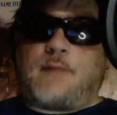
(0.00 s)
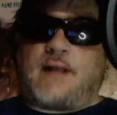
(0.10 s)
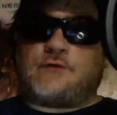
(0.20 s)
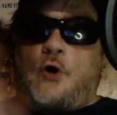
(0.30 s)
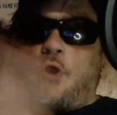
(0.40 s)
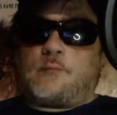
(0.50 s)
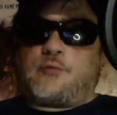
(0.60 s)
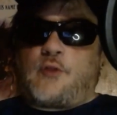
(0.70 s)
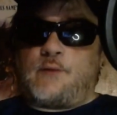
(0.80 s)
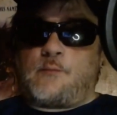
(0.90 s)
my dog,
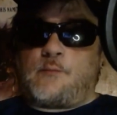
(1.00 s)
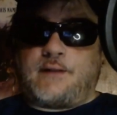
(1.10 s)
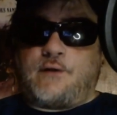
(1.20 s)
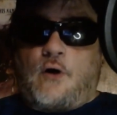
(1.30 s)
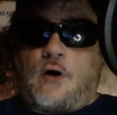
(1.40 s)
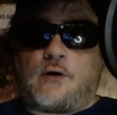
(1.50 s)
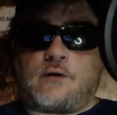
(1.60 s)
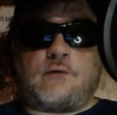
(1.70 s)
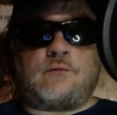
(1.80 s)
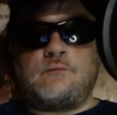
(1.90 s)
playing with my dog,